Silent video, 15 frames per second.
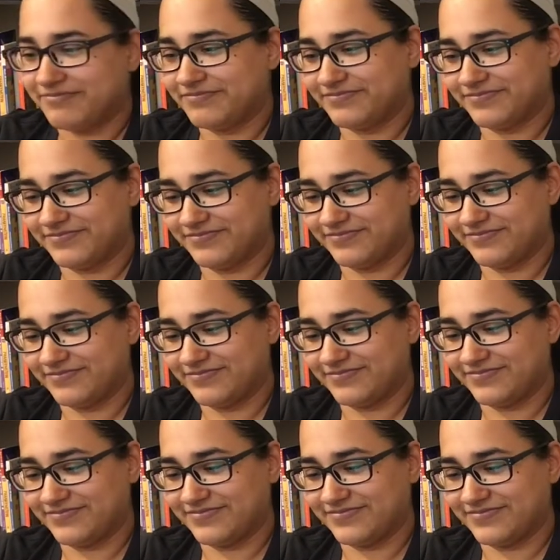
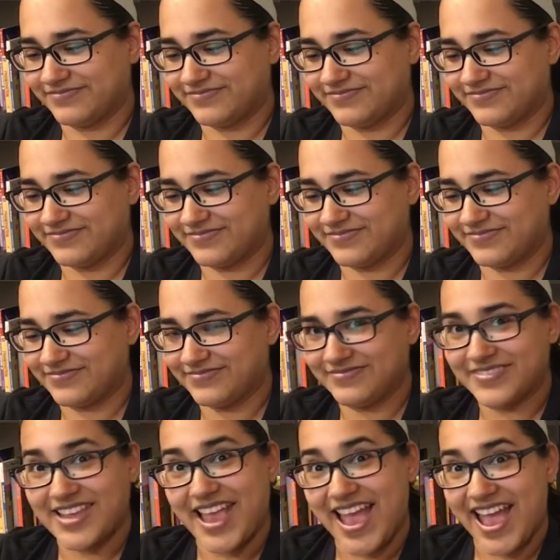
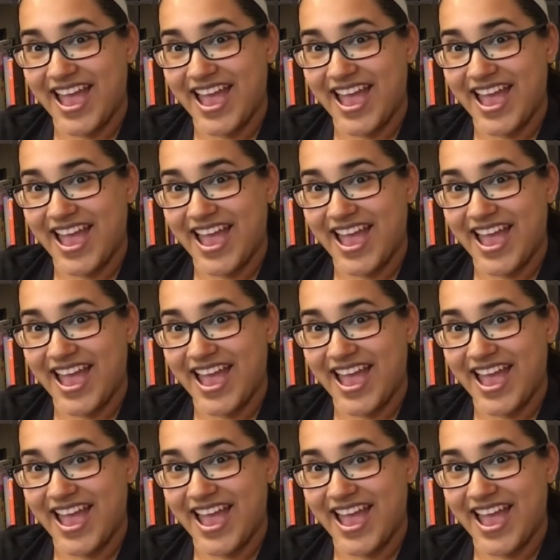This person isn't speaking.